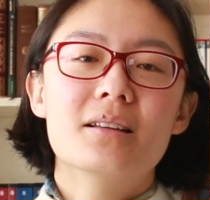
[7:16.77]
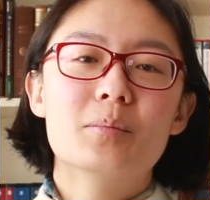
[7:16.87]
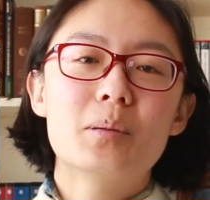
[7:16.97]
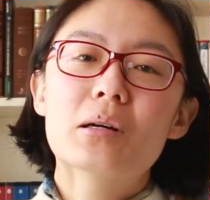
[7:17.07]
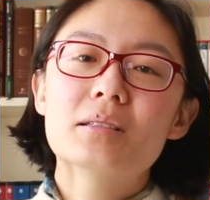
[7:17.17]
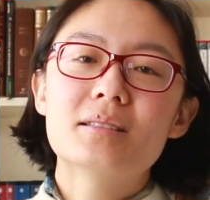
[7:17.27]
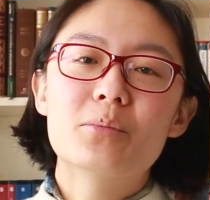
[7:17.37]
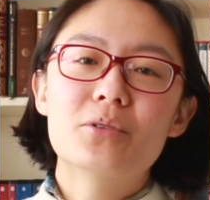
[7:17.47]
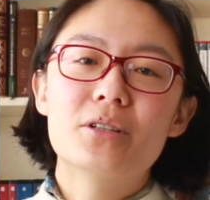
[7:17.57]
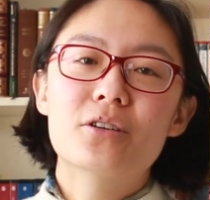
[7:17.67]
The plot
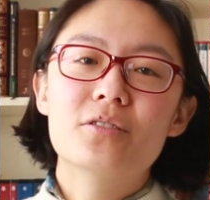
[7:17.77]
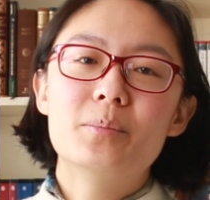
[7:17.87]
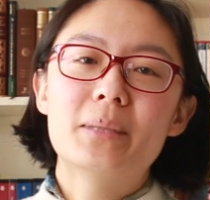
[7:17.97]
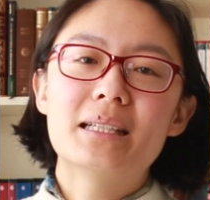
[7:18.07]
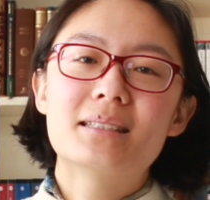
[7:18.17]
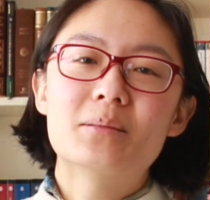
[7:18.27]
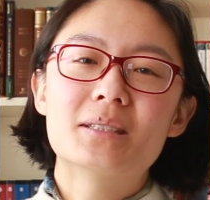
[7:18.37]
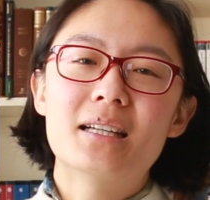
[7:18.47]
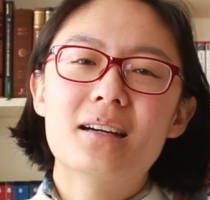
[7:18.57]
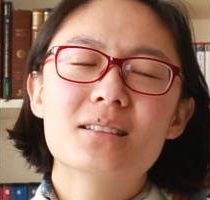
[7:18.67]
summary often makes them
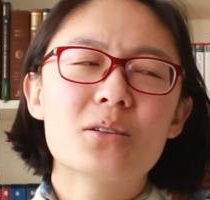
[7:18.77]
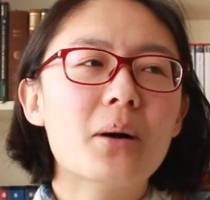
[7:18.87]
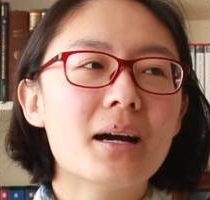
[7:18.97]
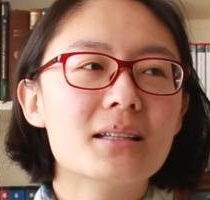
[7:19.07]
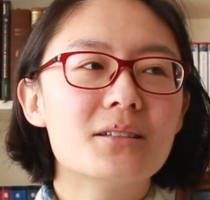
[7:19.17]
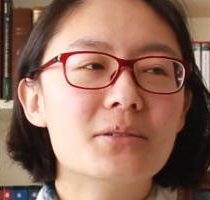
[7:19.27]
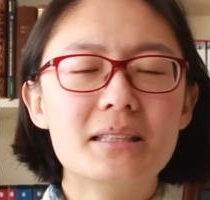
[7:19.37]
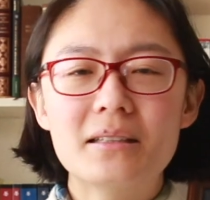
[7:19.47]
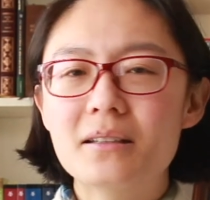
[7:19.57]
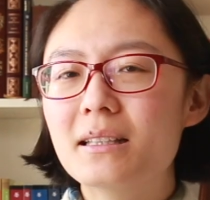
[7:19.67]
sound quite
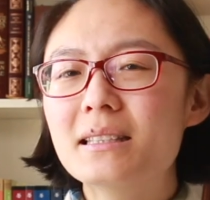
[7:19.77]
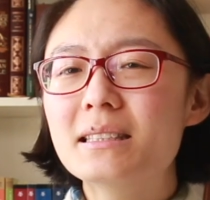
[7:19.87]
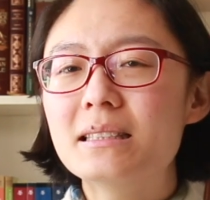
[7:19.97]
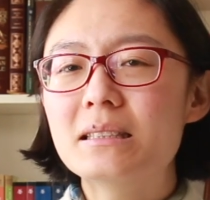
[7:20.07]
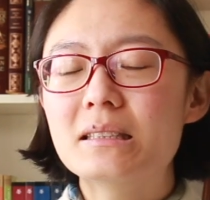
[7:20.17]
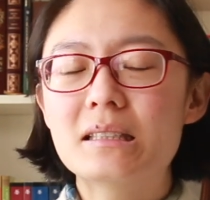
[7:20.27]
ridiculous.